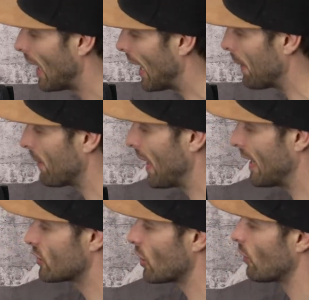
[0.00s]
Um,
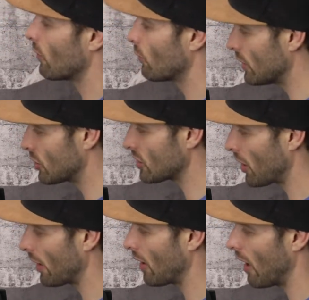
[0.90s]
and so we just
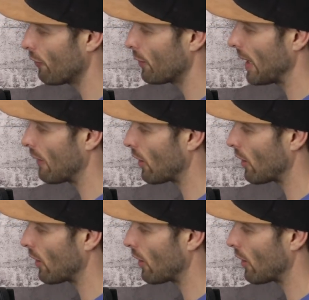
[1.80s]
starting off, we have